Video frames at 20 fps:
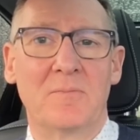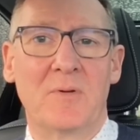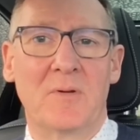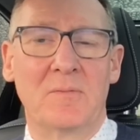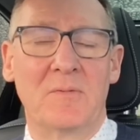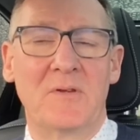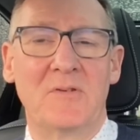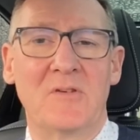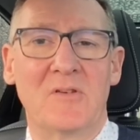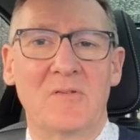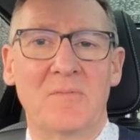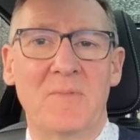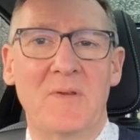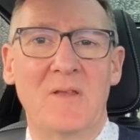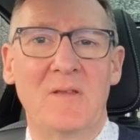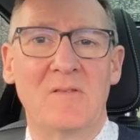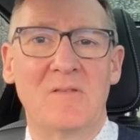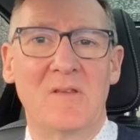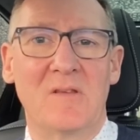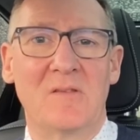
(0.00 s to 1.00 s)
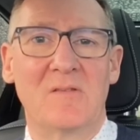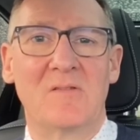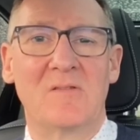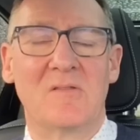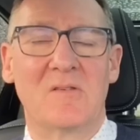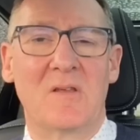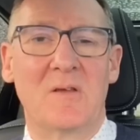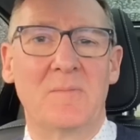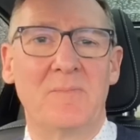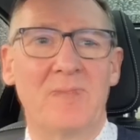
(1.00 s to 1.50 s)
Probably just means
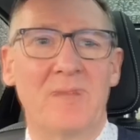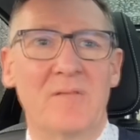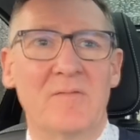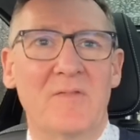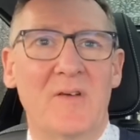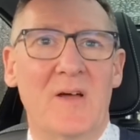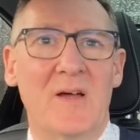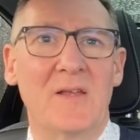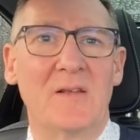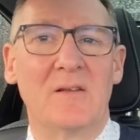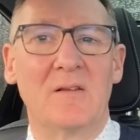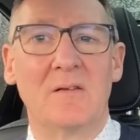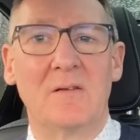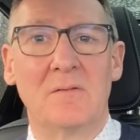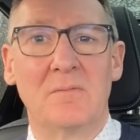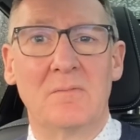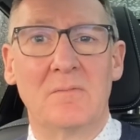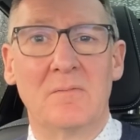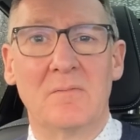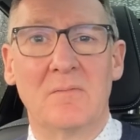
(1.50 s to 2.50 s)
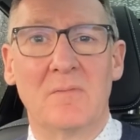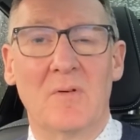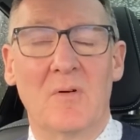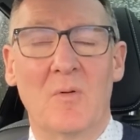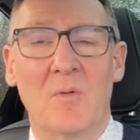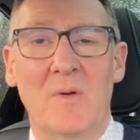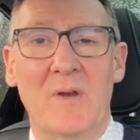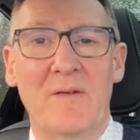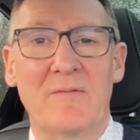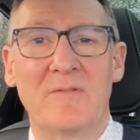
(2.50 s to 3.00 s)
it's vinyl
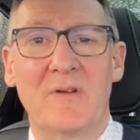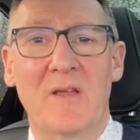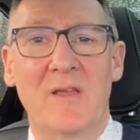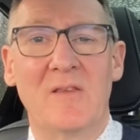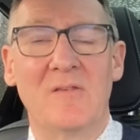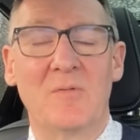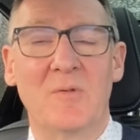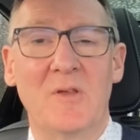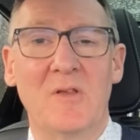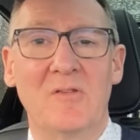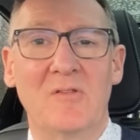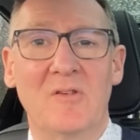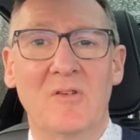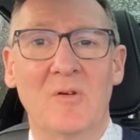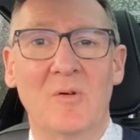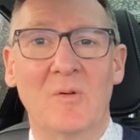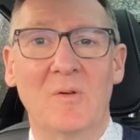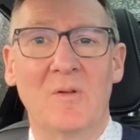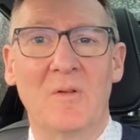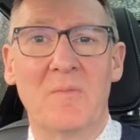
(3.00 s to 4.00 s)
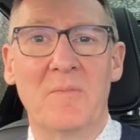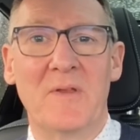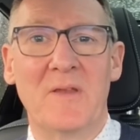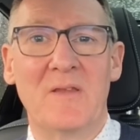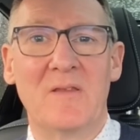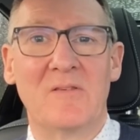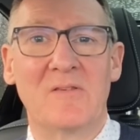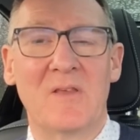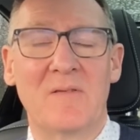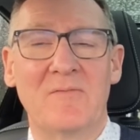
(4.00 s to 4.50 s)
or whatever it is we used to call them
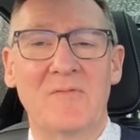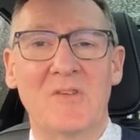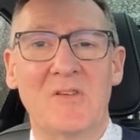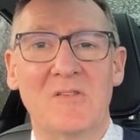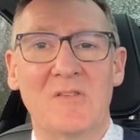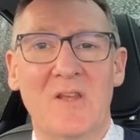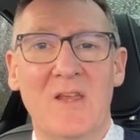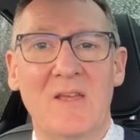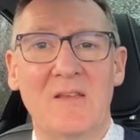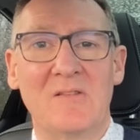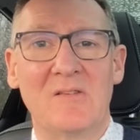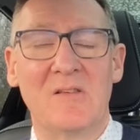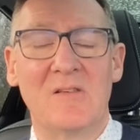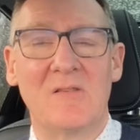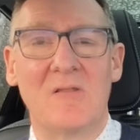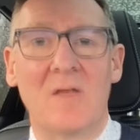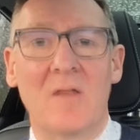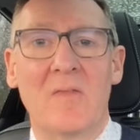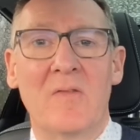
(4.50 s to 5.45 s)
in the 70s and 80s.